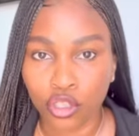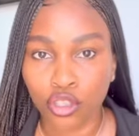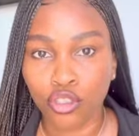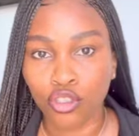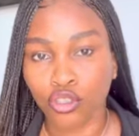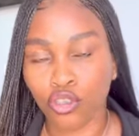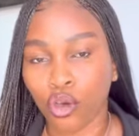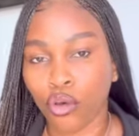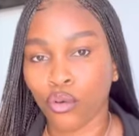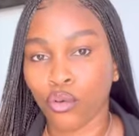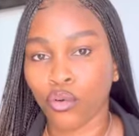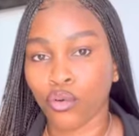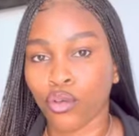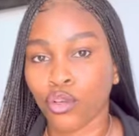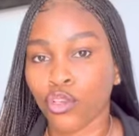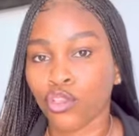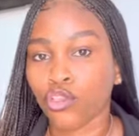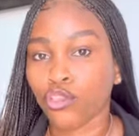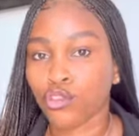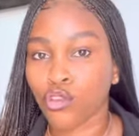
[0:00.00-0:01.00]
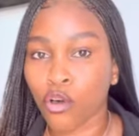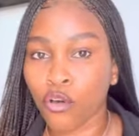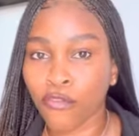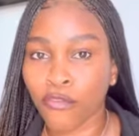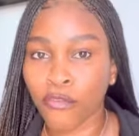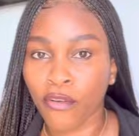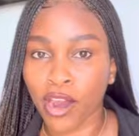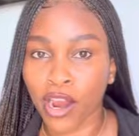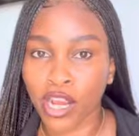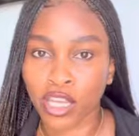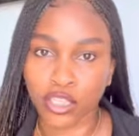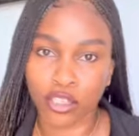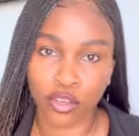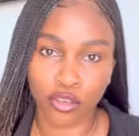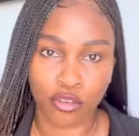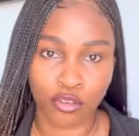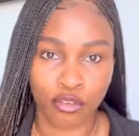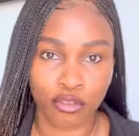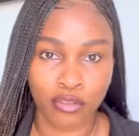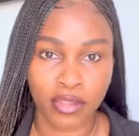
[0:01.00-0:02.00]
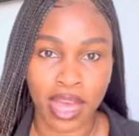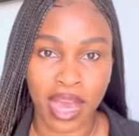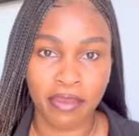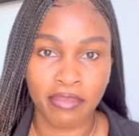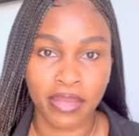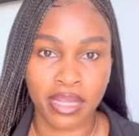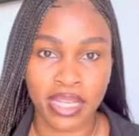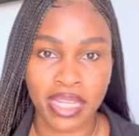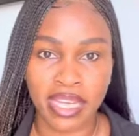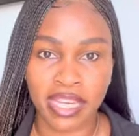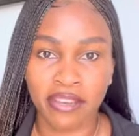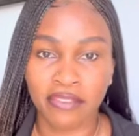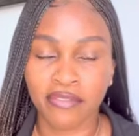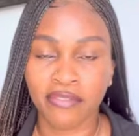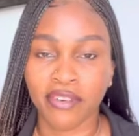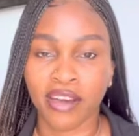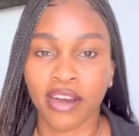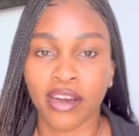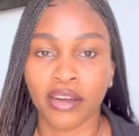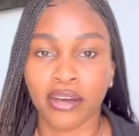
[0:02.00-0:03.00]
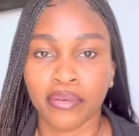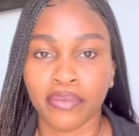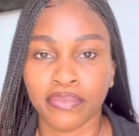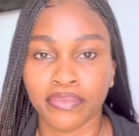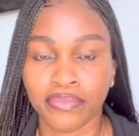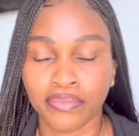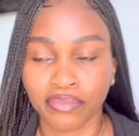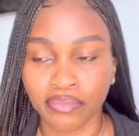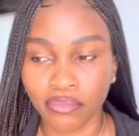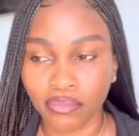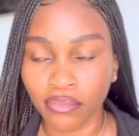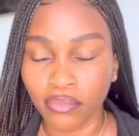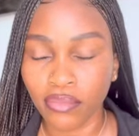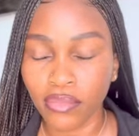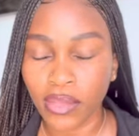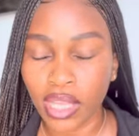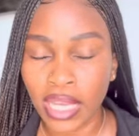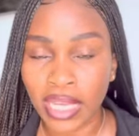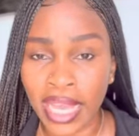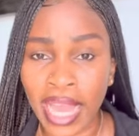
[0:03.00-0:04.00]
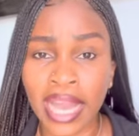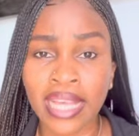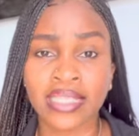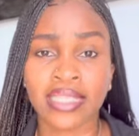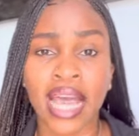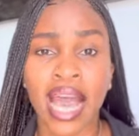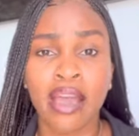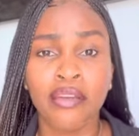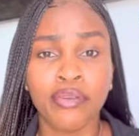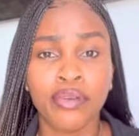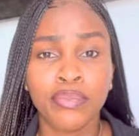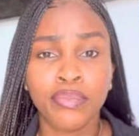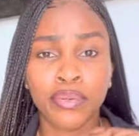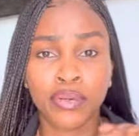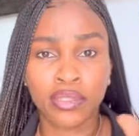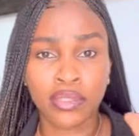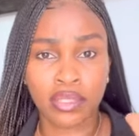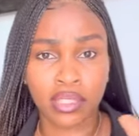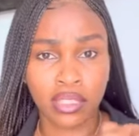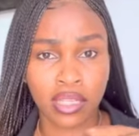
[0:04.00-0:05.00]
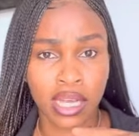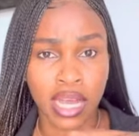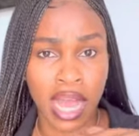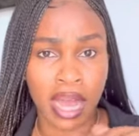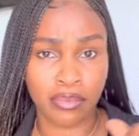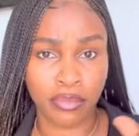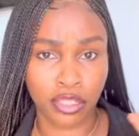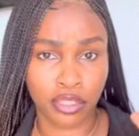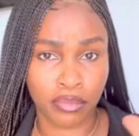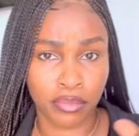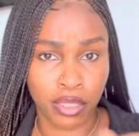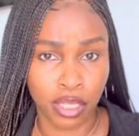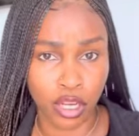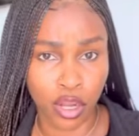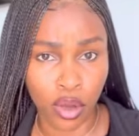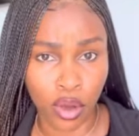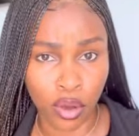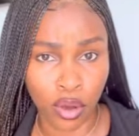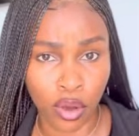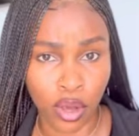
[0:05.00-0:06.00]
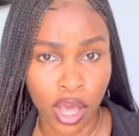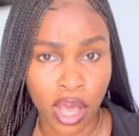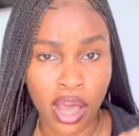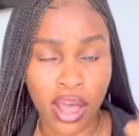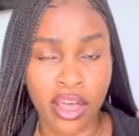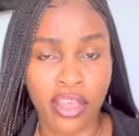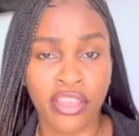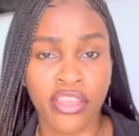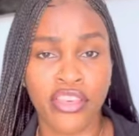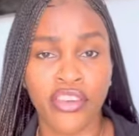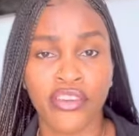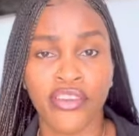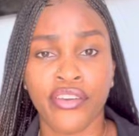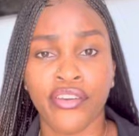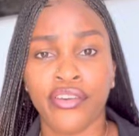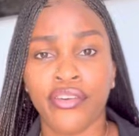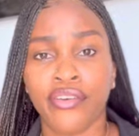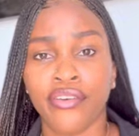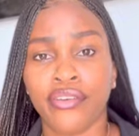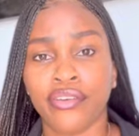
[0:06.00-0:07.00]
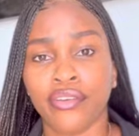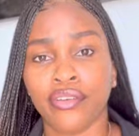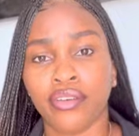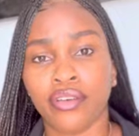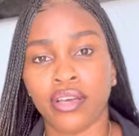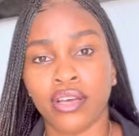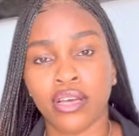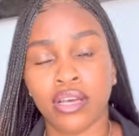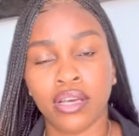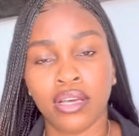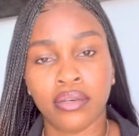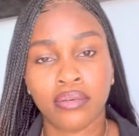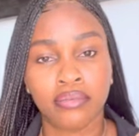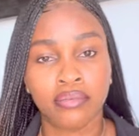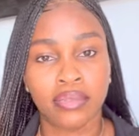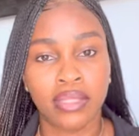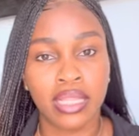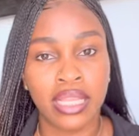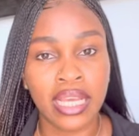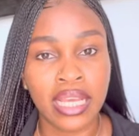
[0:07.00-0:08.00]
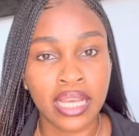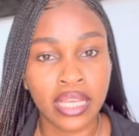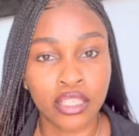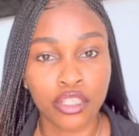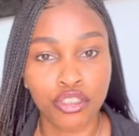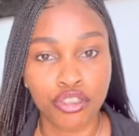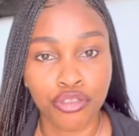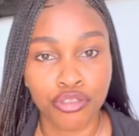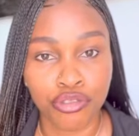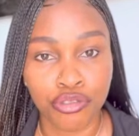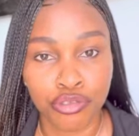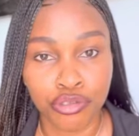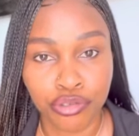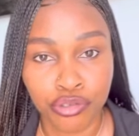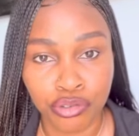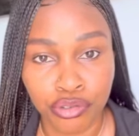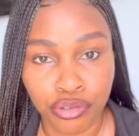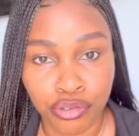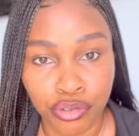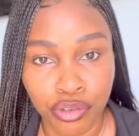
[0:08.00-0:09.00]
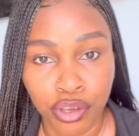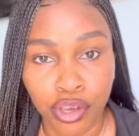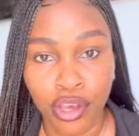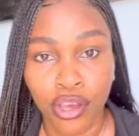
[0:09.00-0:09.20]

So far, so good, I believe. Yes, I will put in the caption below the link to